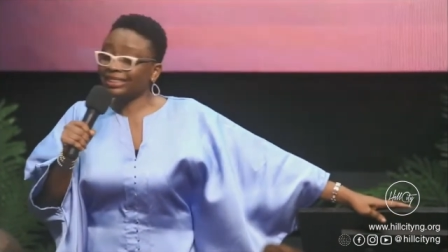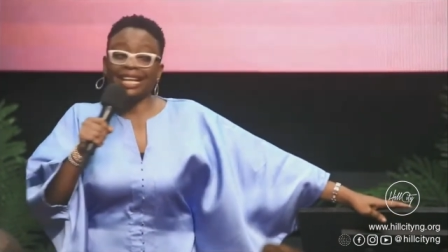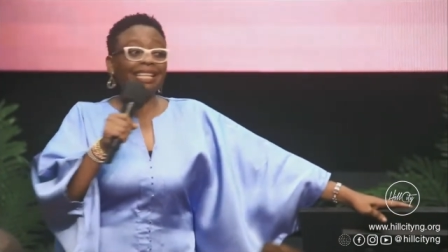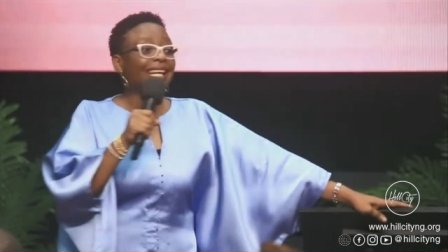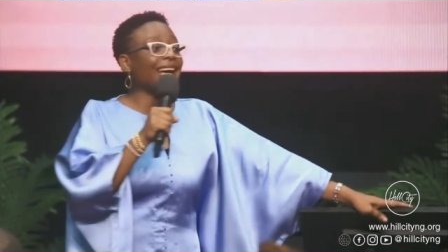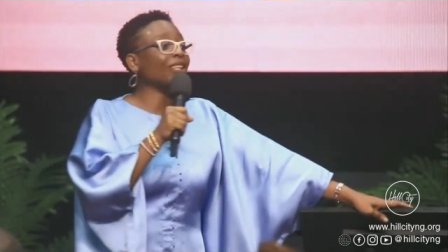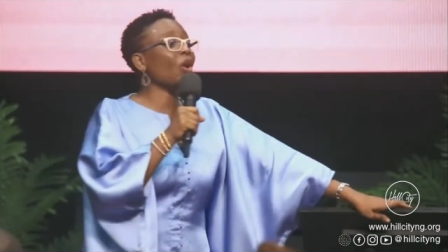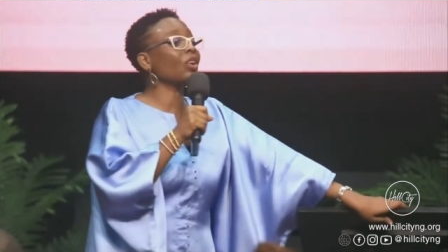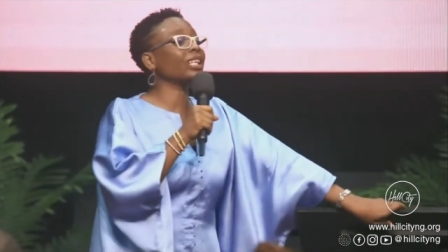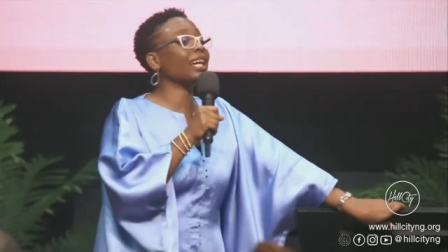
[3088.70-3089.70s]
that they can,
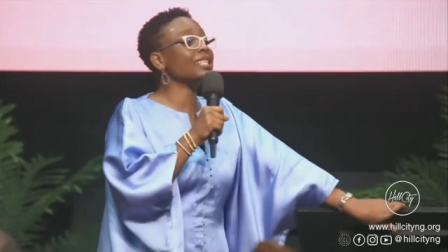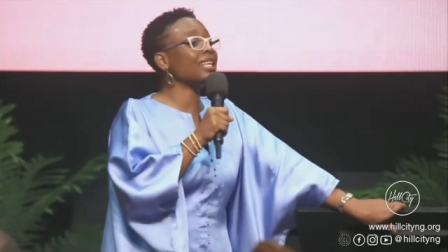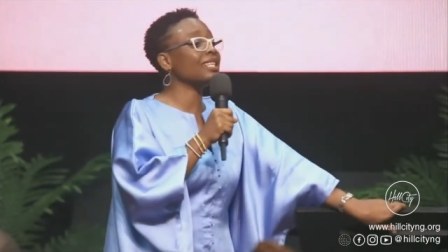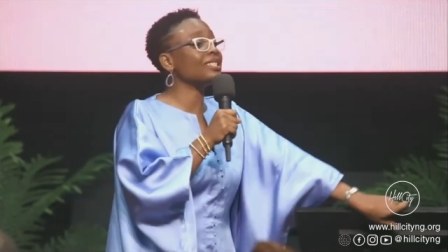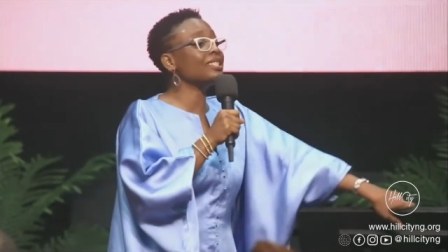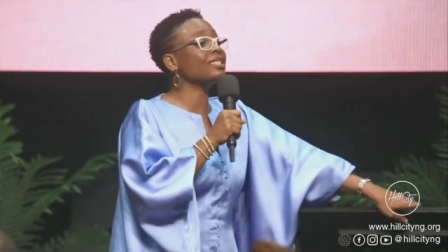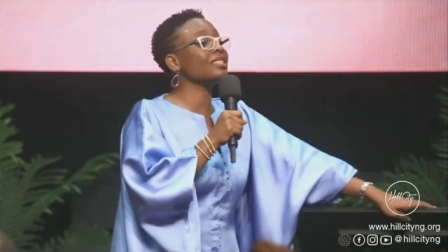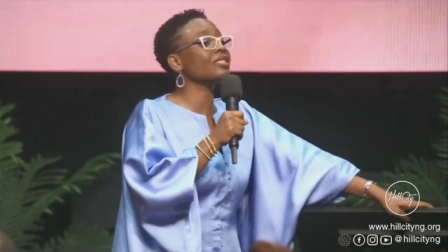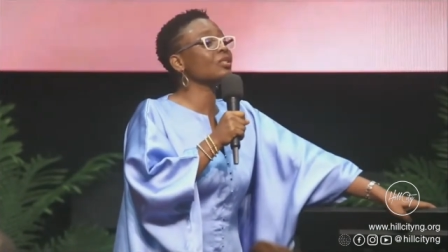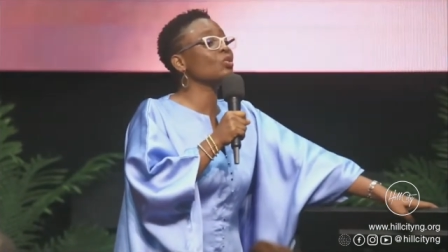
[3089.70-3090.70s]
all they can say is, this
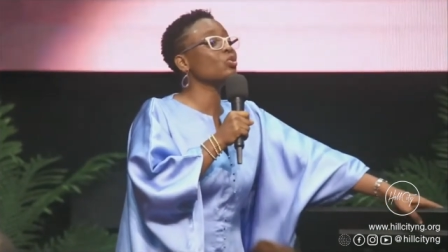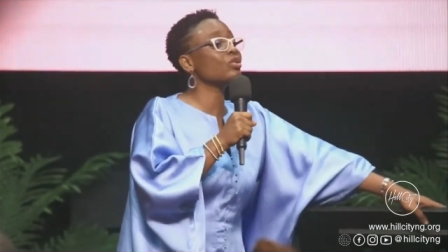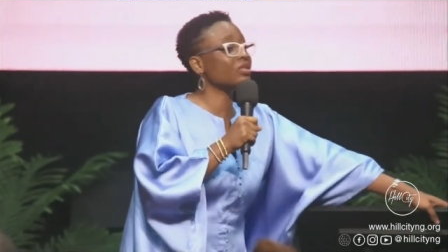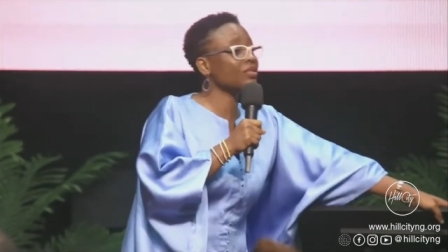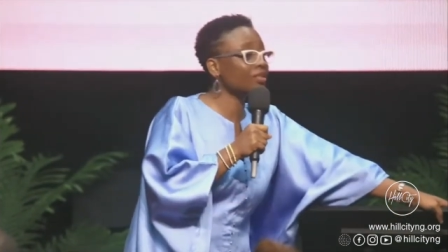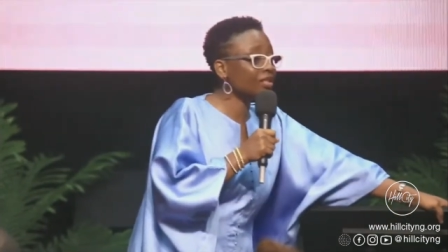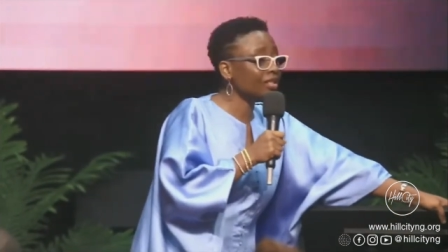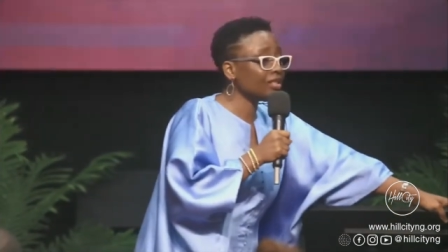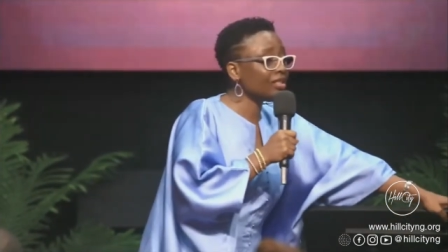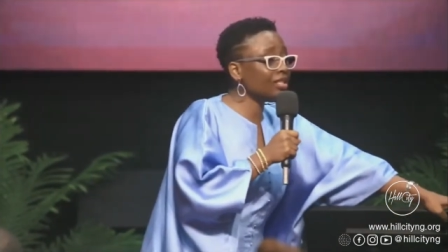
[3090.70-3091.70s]
is good,
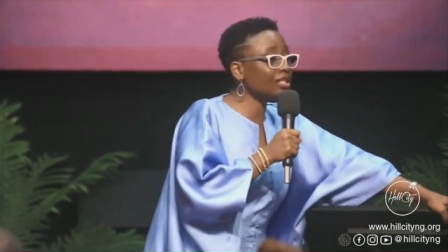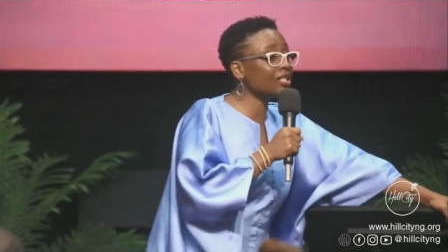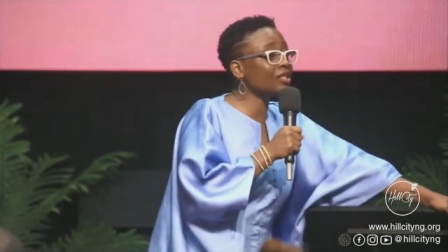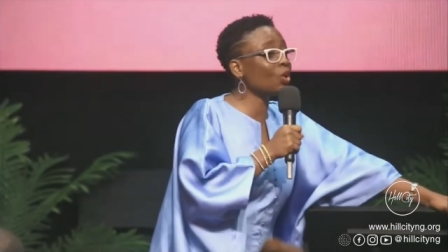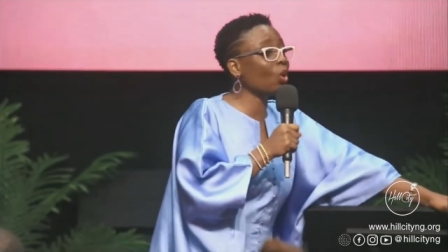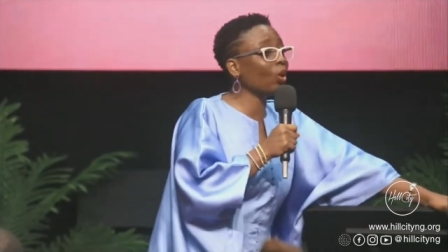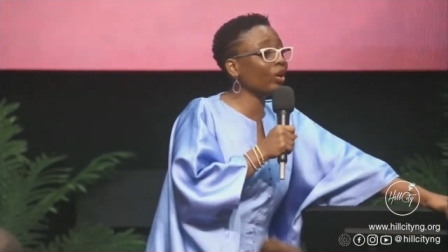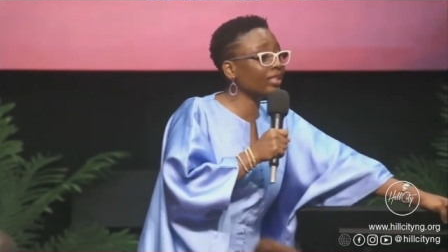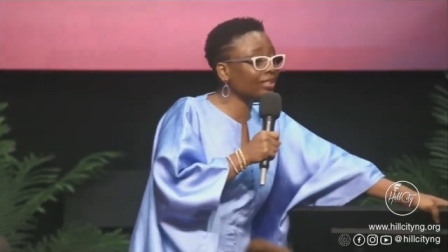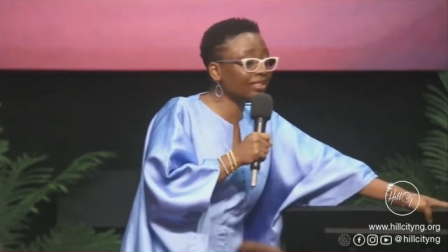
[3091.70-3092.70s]
this is
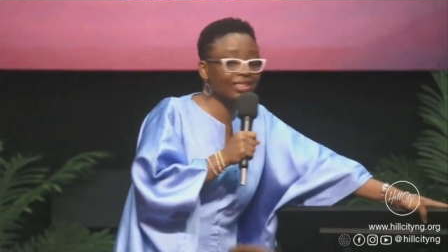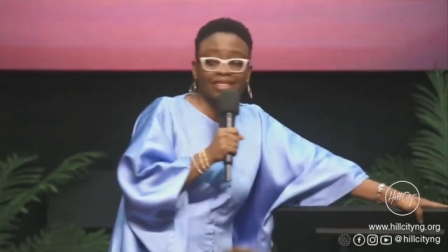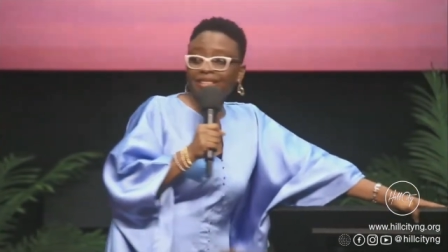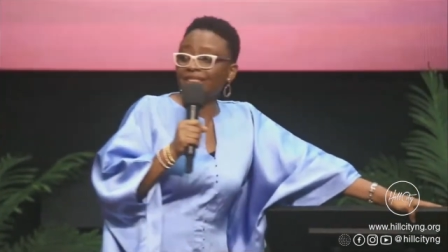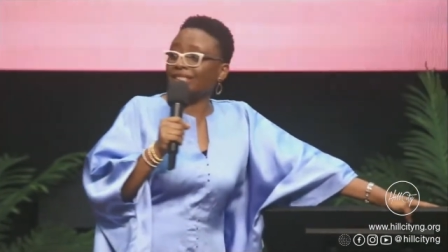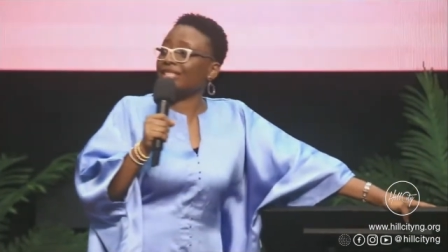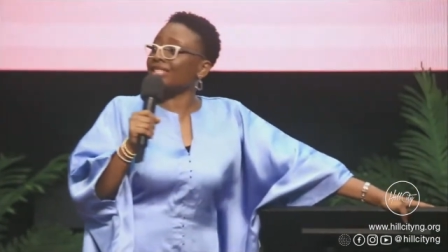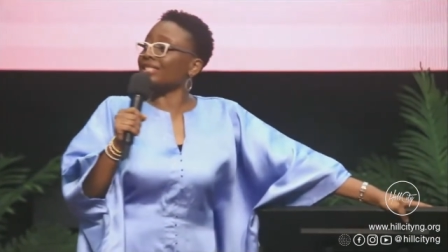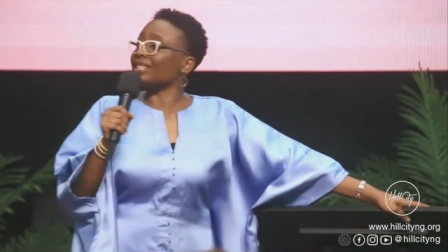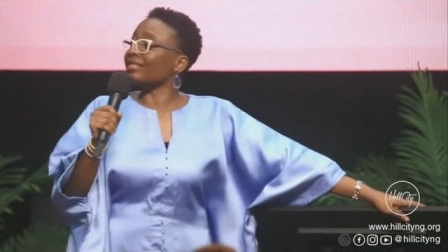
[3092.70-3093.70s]
God, this
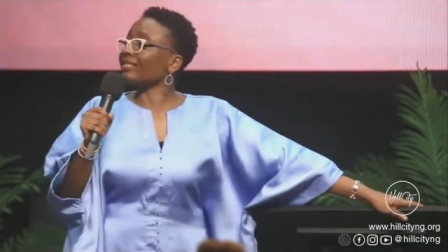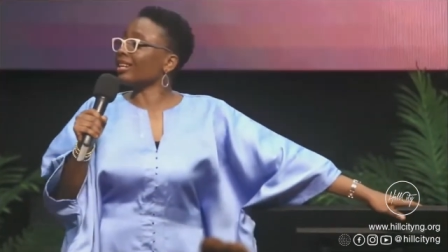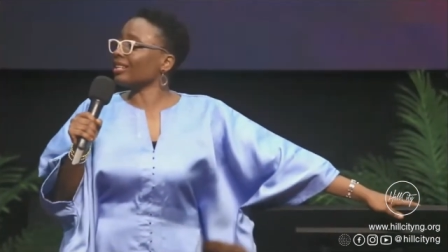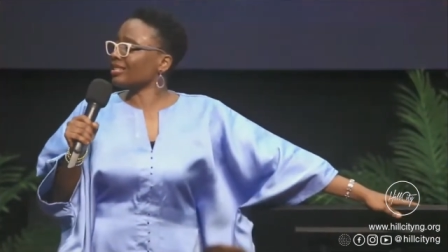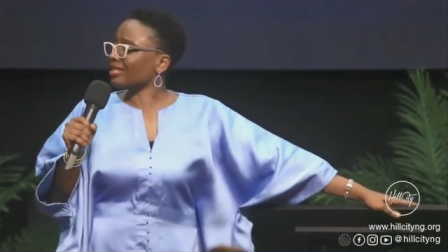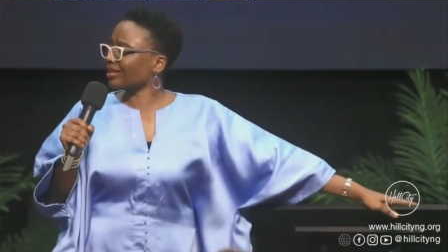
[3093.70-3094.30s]
is great.